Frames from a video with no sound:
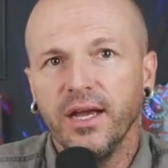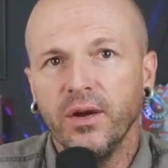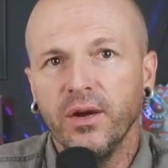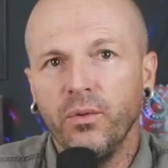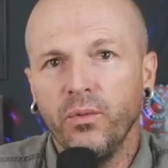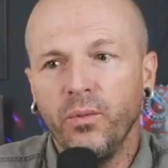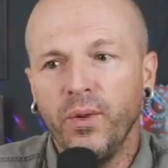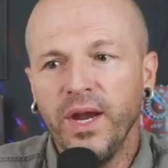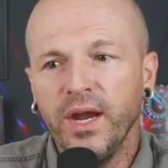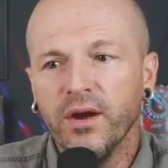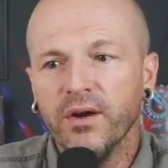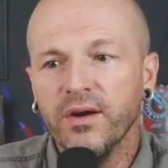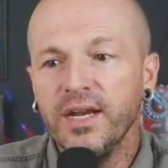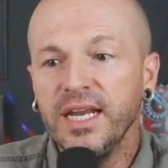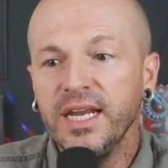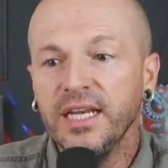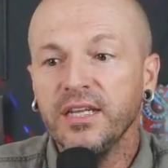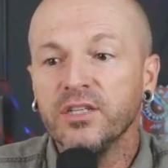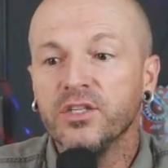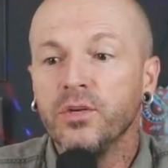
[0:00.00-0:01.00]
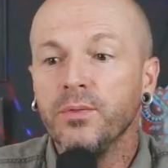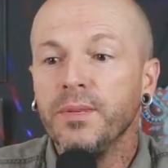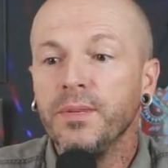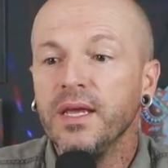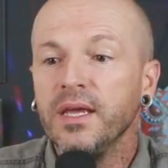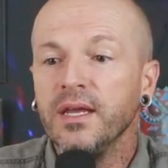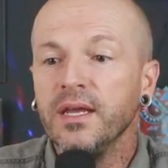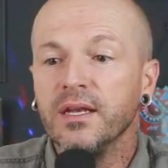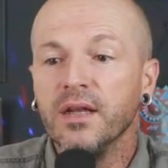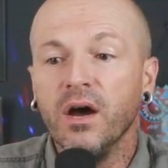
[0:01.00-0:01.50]
We are needing to
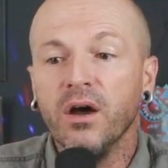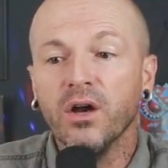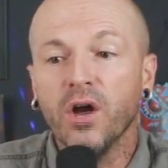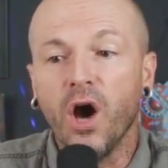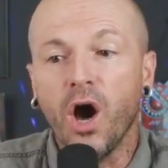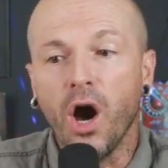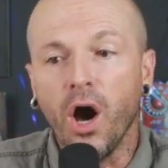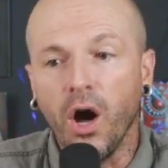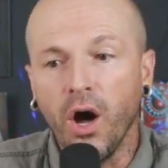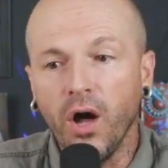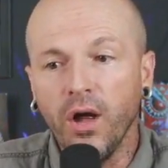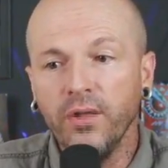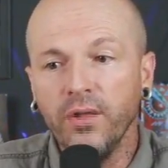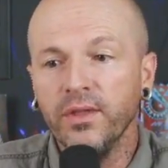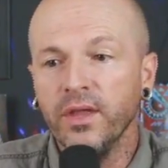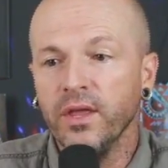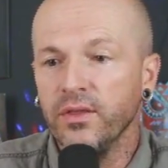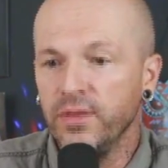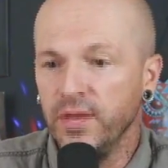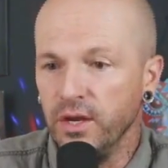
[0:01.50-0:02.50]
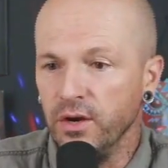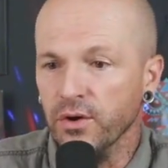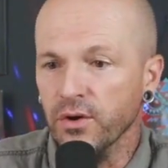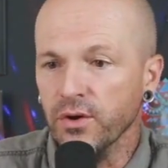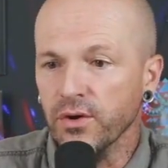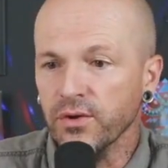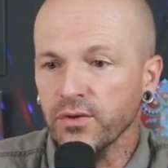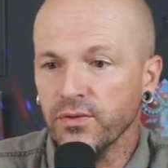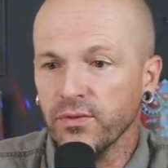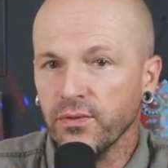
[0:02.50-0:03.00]
be not on the
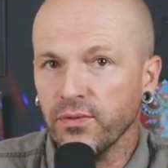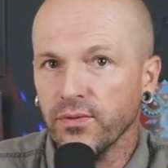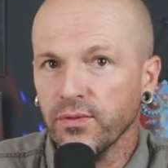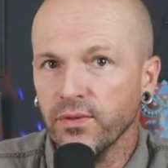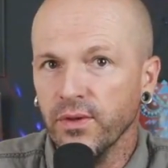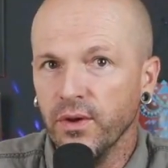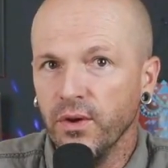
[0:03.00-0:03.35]
earth.